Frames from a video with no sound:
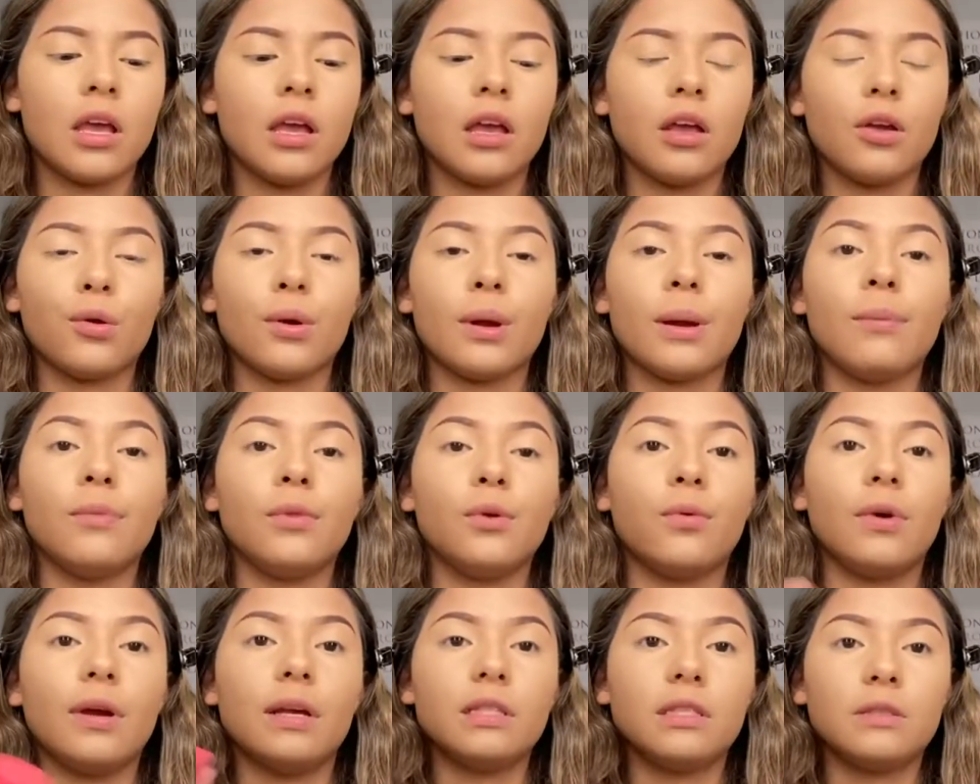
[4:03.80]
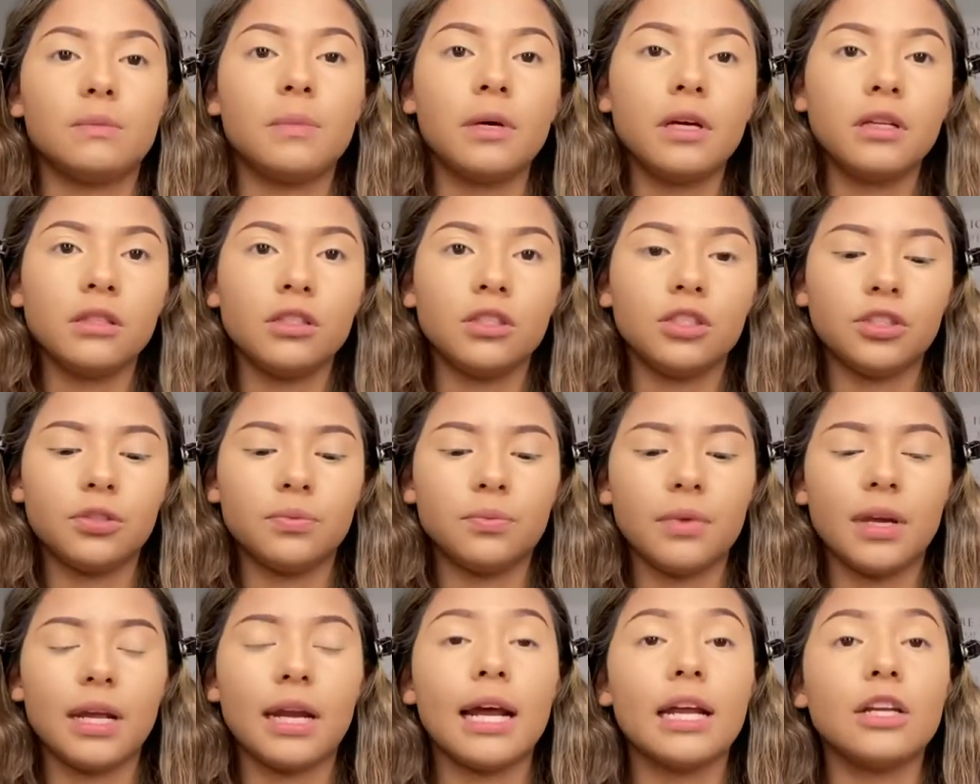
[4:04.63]
grab the red sponge,
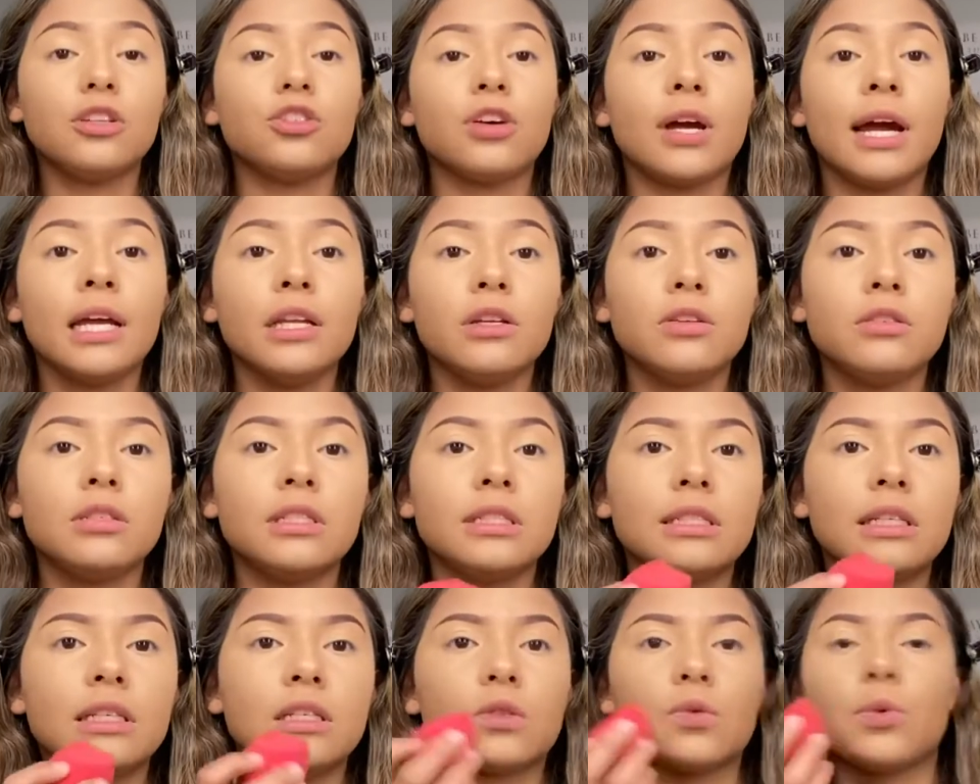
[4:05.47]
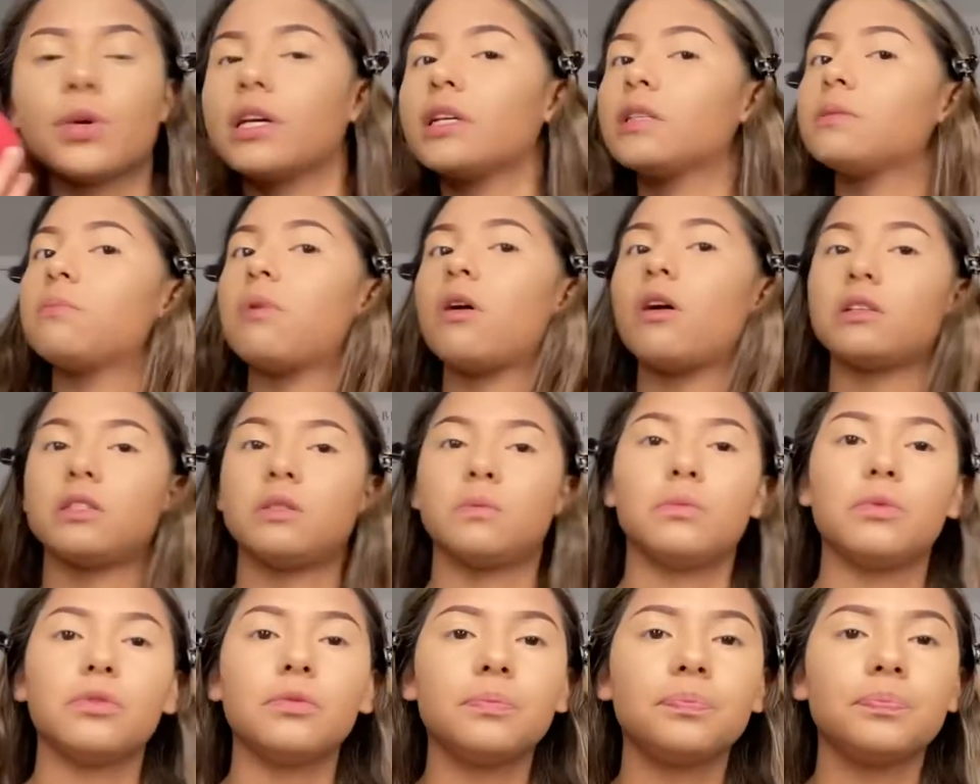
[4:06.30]
and I try and do this as quick as
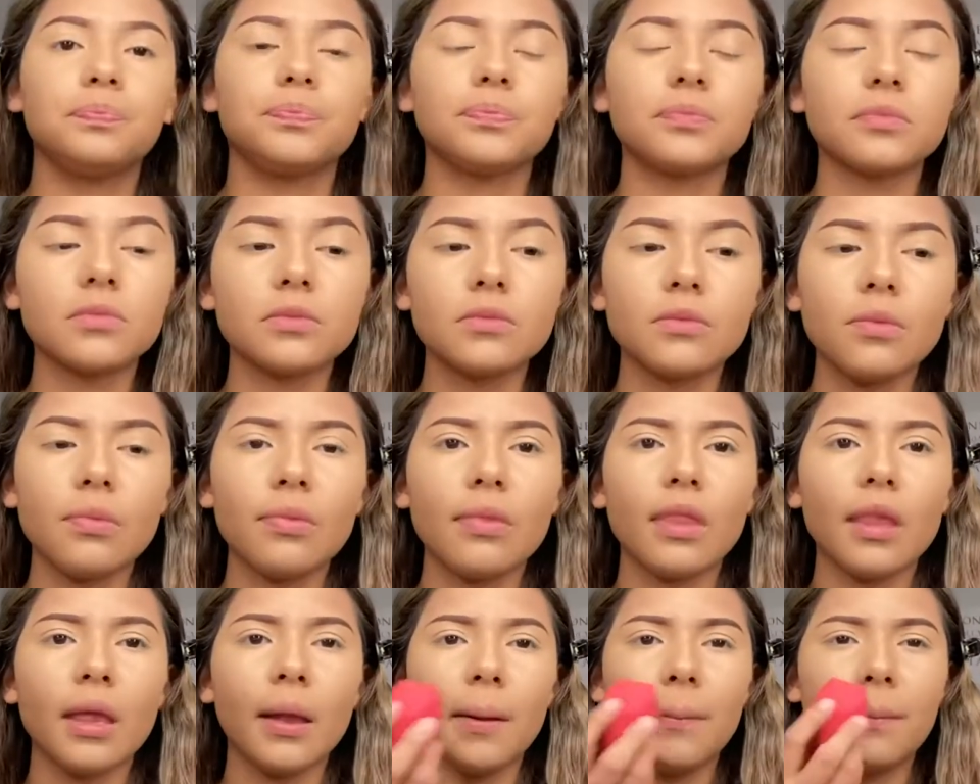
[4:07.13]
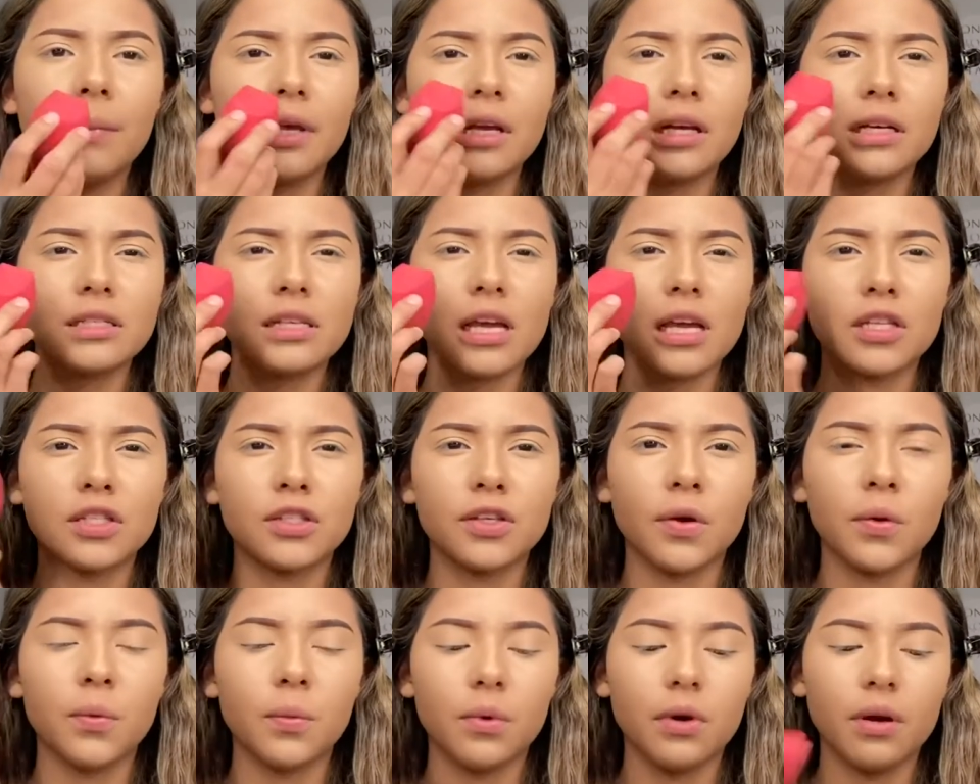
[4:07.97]
possible because I
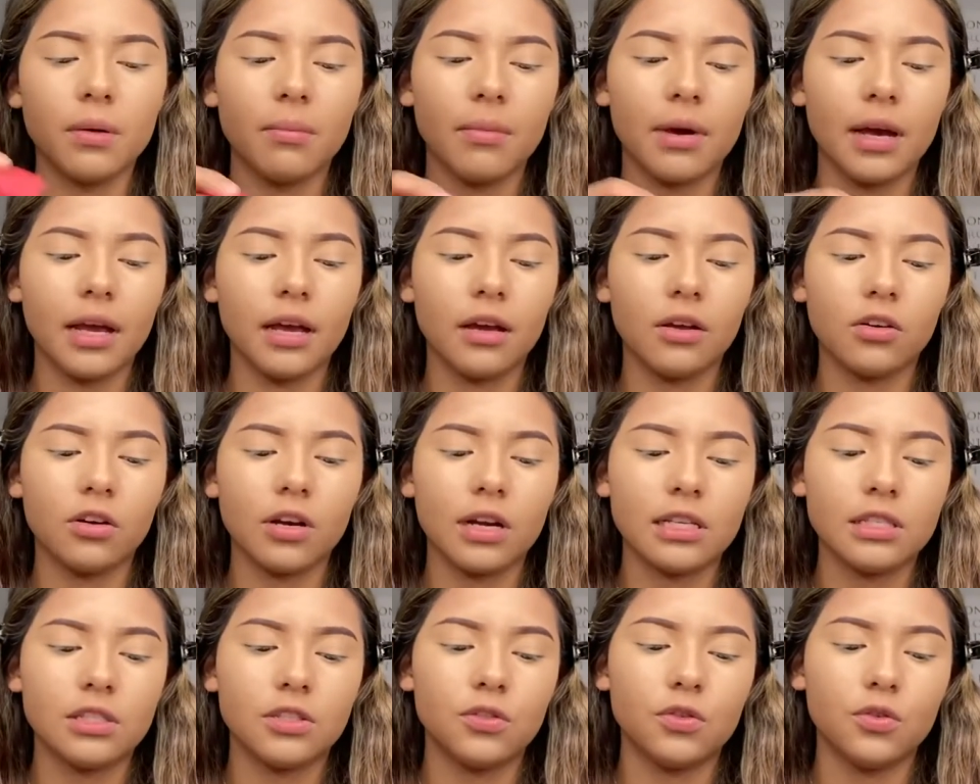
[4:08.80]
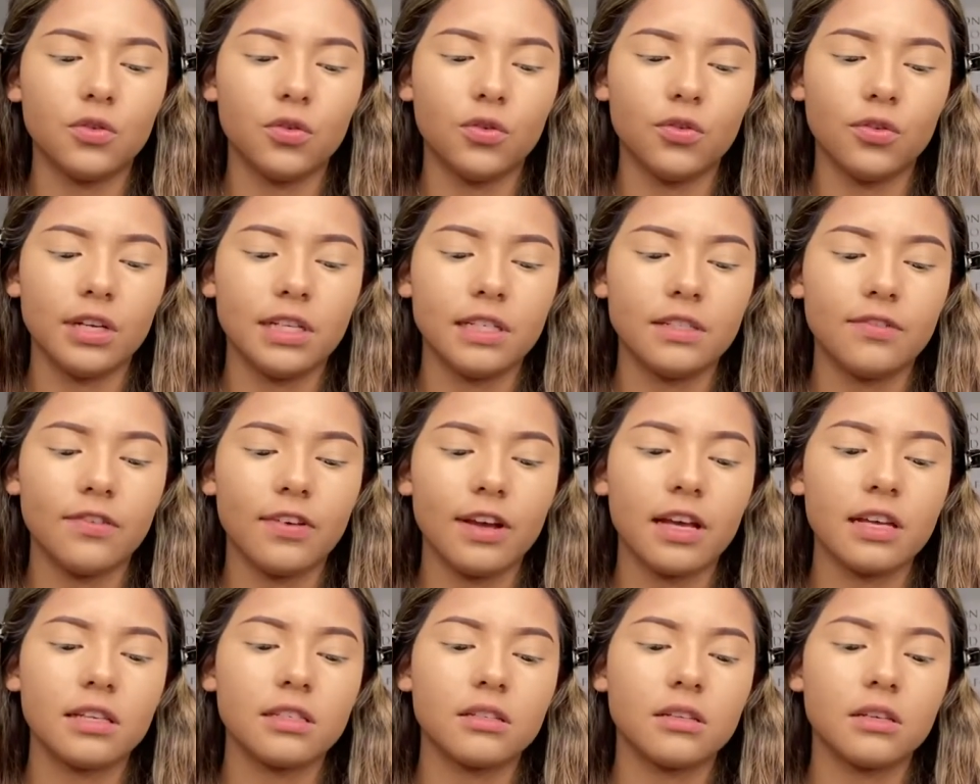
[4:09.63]
don't want my under eyes to crease
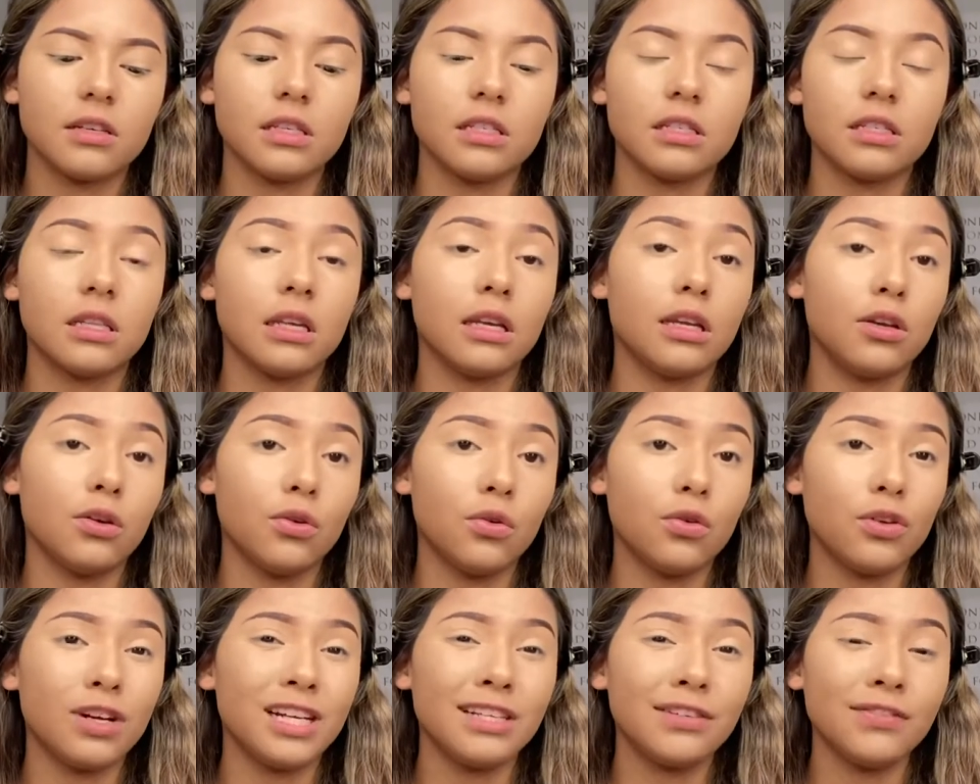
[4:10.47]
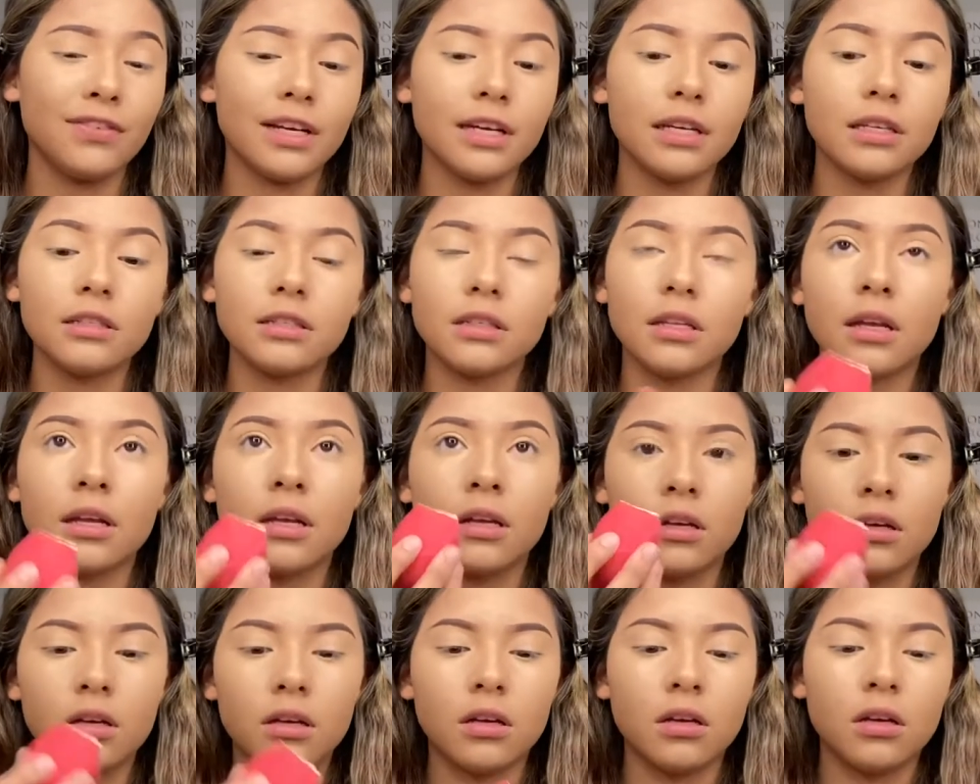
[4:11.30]
fast because they do crease fast.
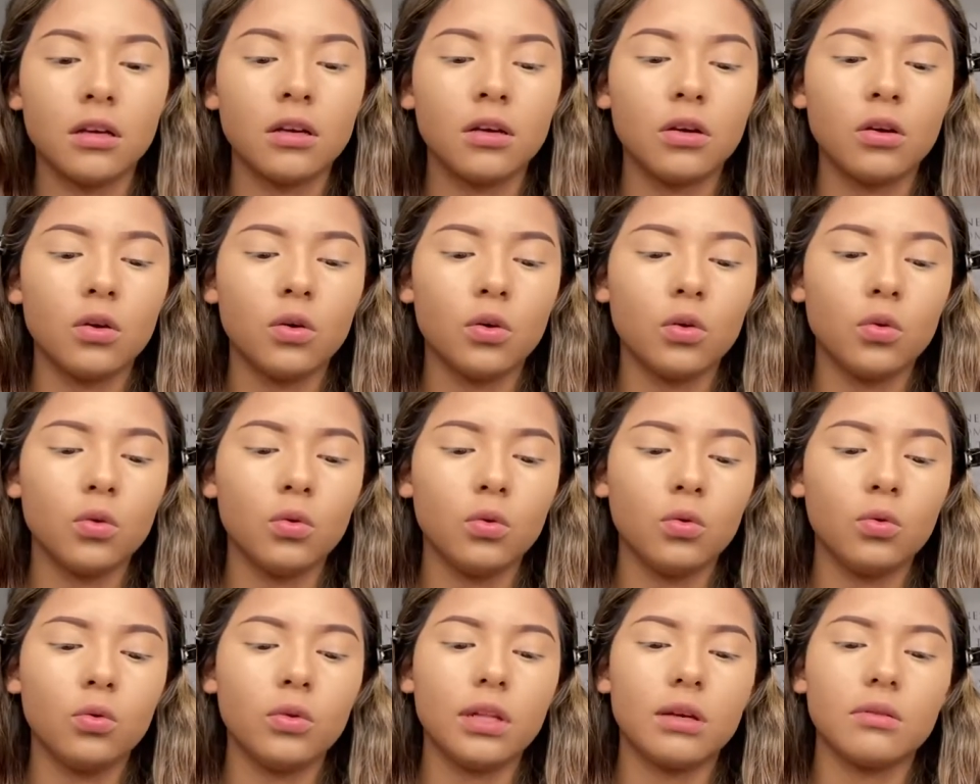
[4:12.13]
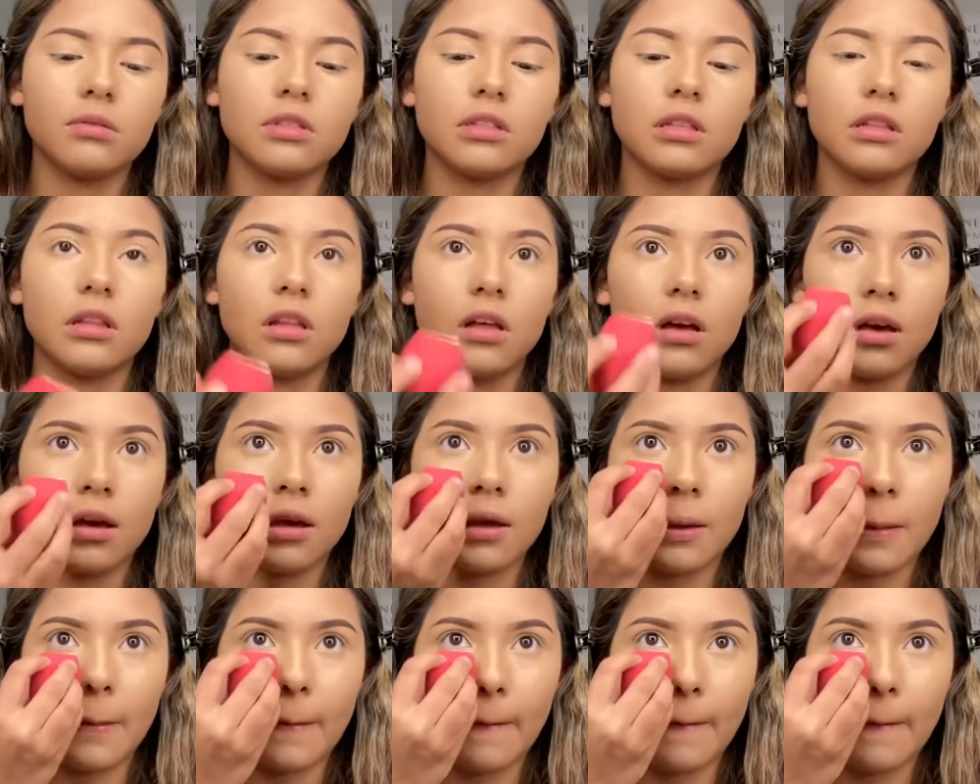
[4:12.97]
Ooh, that was a lot.